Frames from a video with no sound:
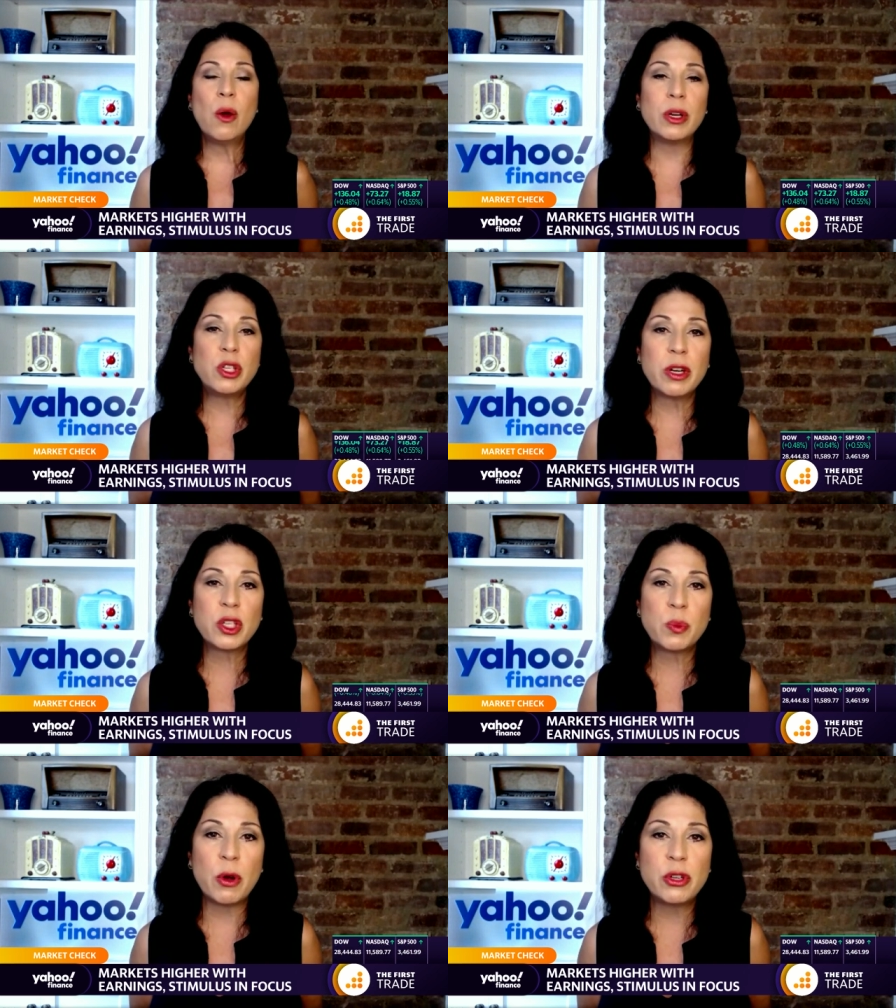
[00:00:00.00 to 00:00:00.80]
What's your
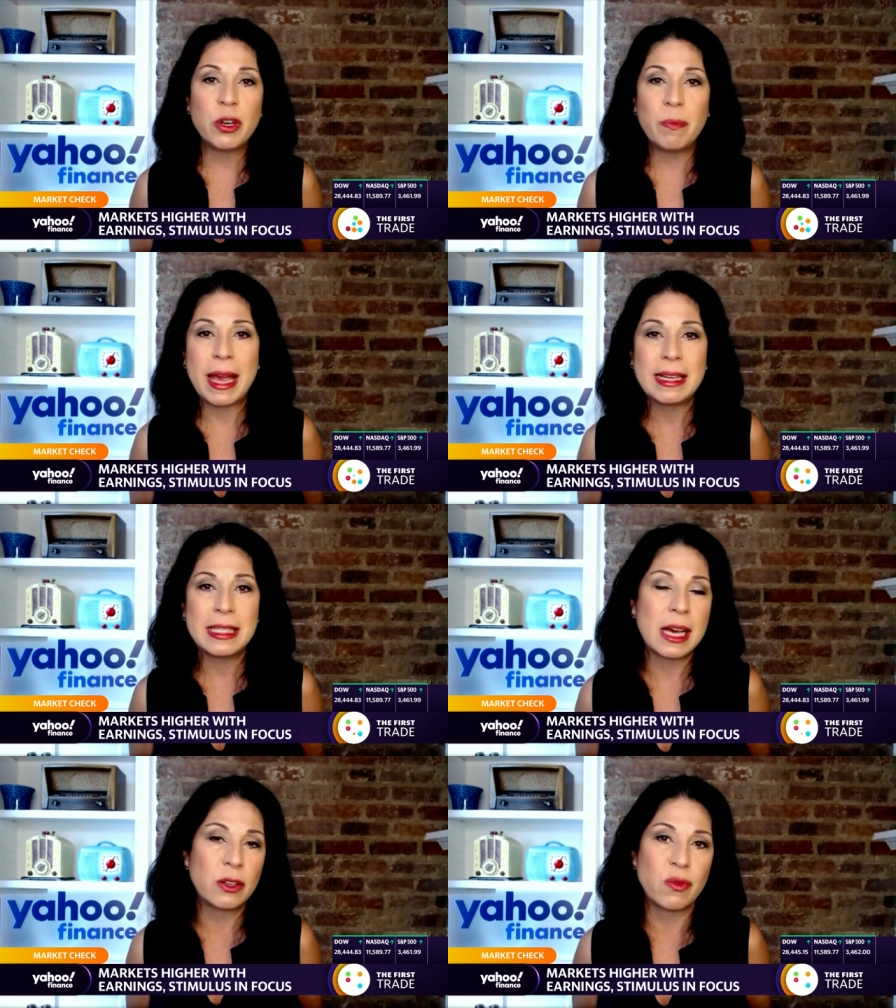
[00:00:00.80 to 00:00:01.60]
exposure to bank
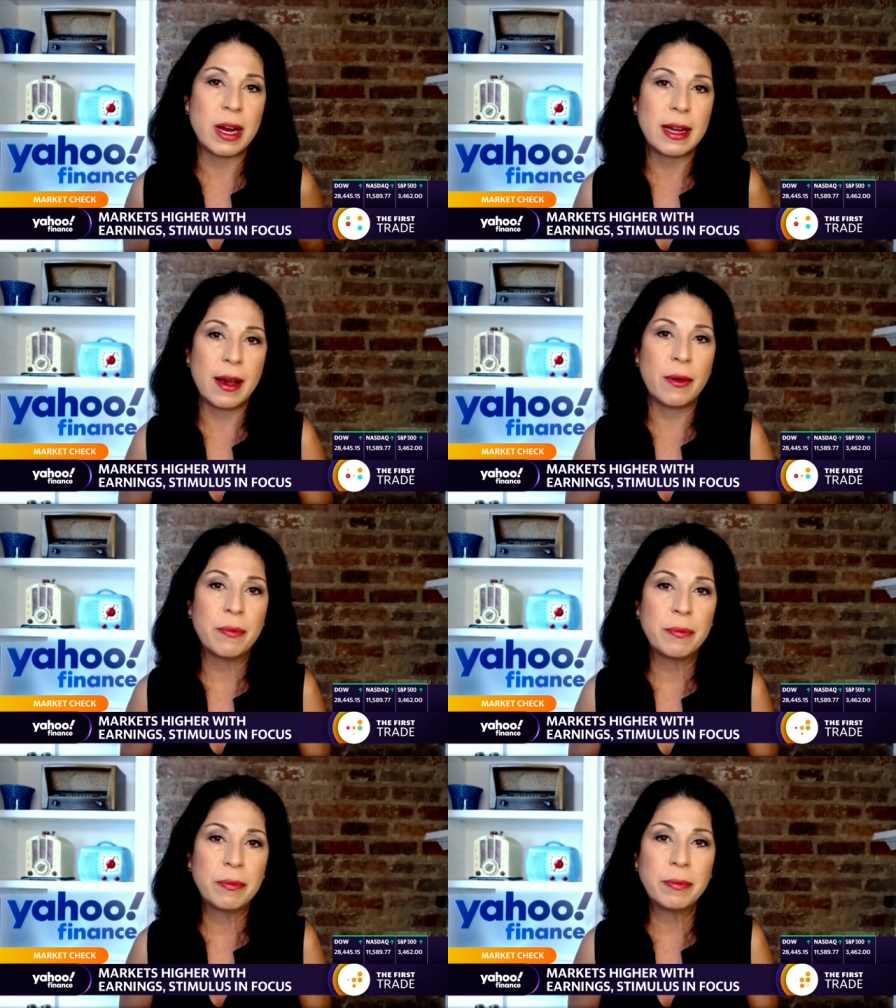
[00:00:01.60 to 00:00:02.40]
stocks right now?
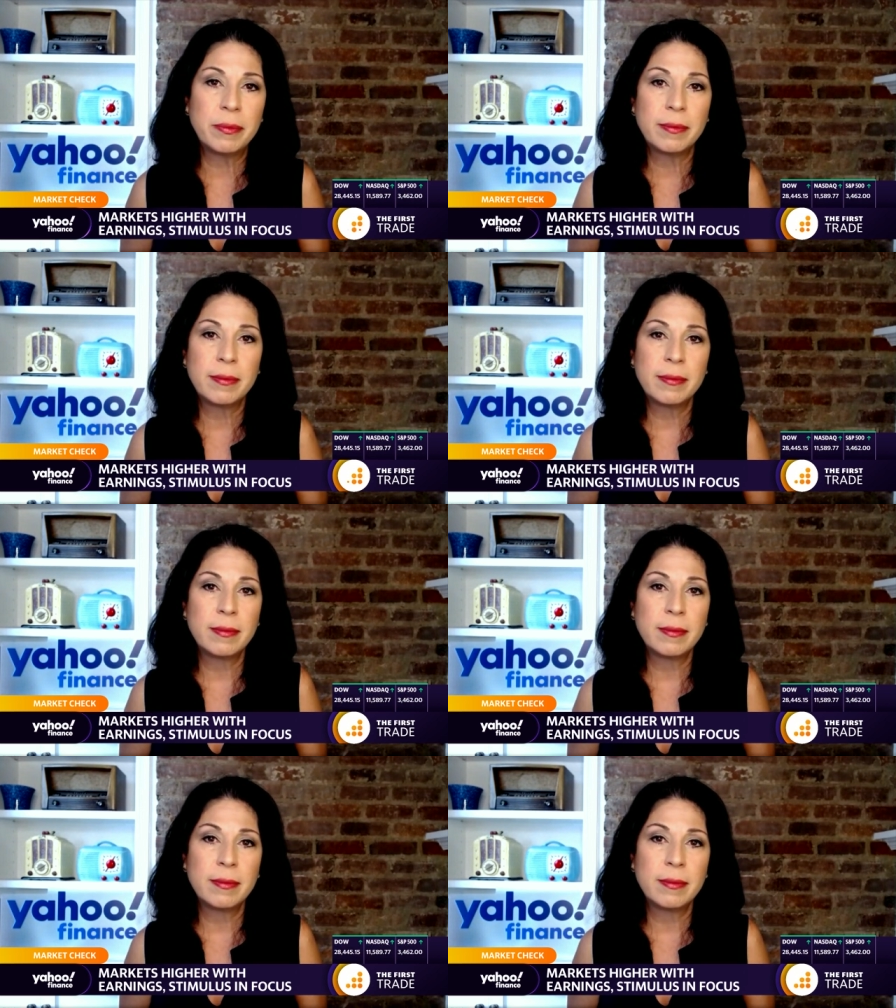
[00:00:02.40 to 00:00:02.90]
Well,